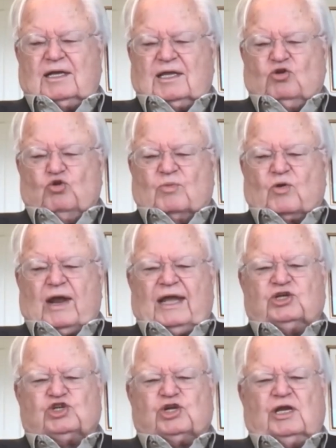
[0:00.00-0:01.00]

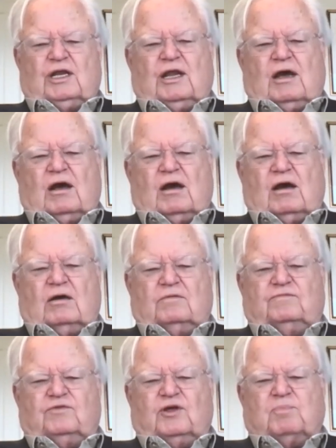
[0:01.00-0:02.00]
enumeration
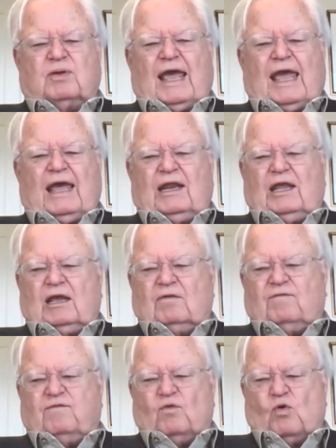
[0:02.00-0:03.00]
of the
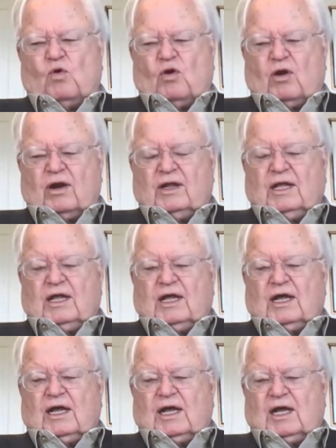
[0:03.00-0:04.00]
planning for
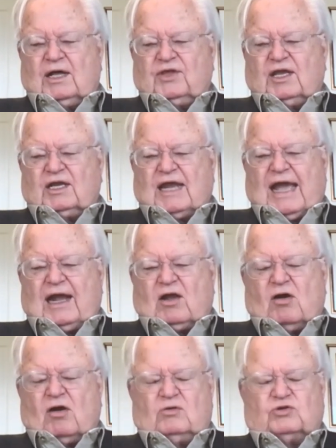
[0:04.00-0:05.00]
the attack
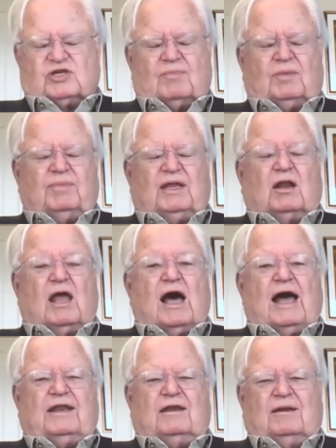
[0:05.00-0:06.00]
on Osama bin
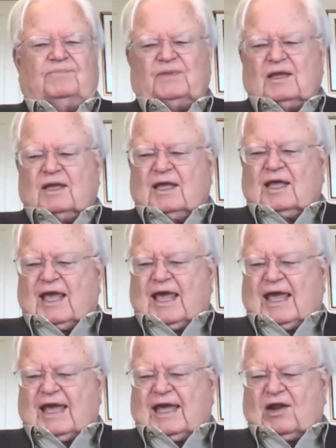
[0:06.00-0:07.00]
Laden.
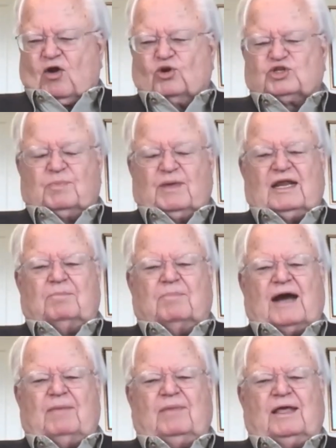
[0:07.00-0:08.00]
And almost minute
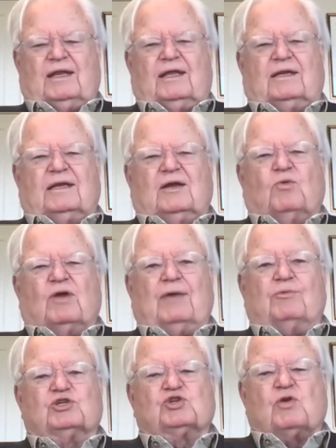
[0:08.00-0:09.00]
by minute, what I
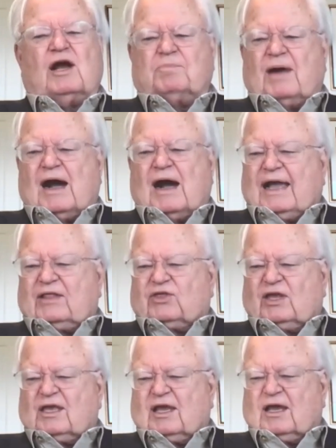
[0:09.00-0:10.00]
was struck by
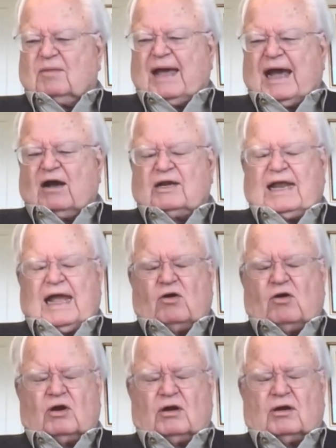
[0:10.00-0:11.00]
thinking about
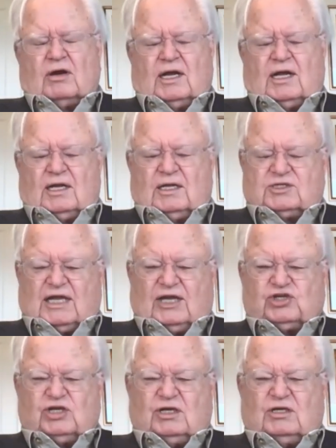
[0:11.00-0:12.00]
our
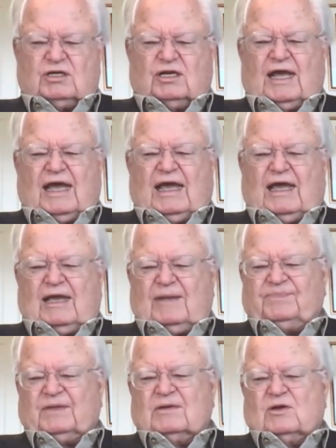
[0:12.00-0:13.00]
session today
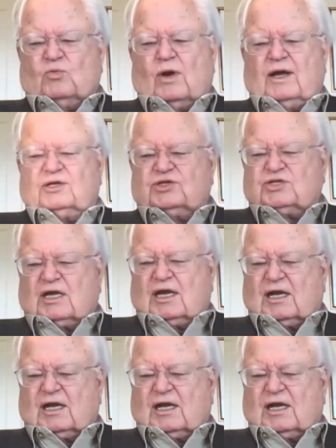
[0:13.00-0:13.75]
was